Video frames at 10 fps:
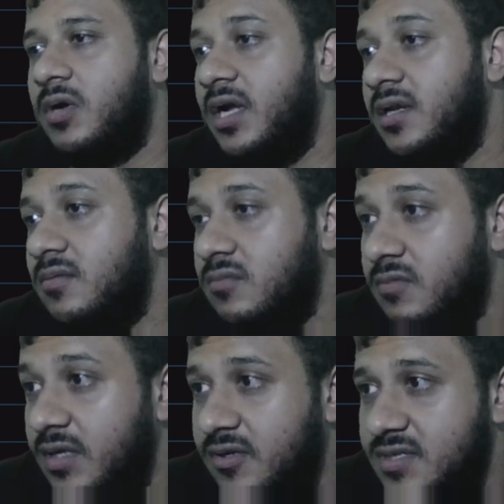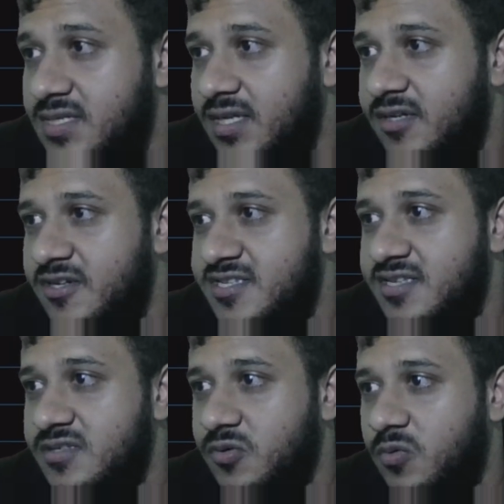right. Interesting.
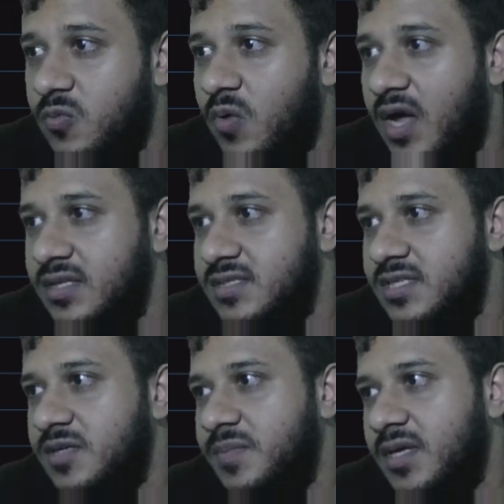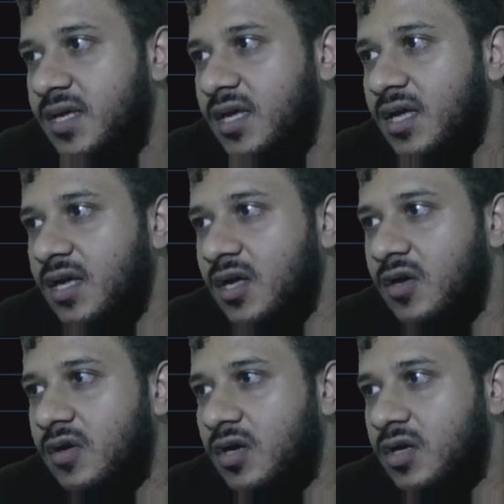So 1 GB,
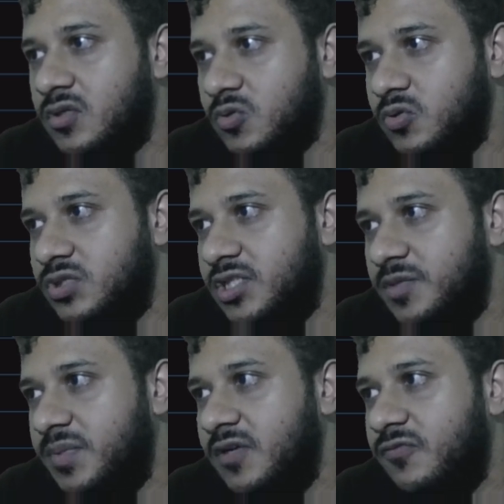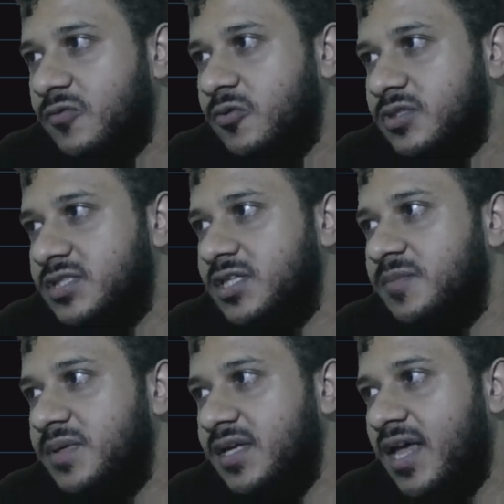2 GB, 4
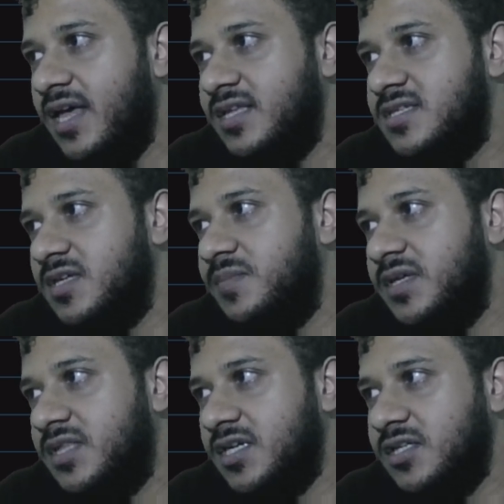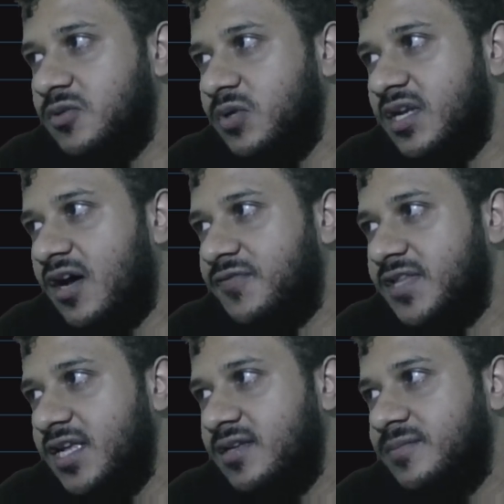GB, 8 GB, 32, and after
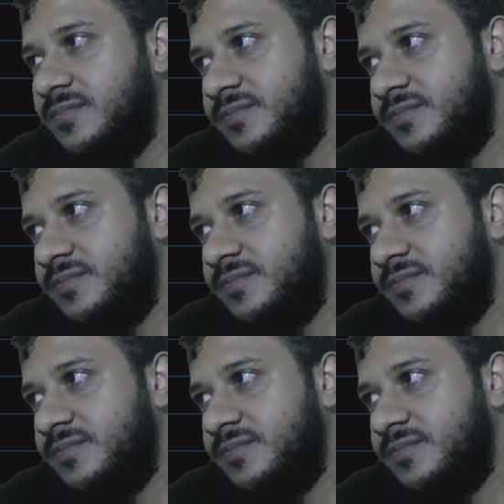that?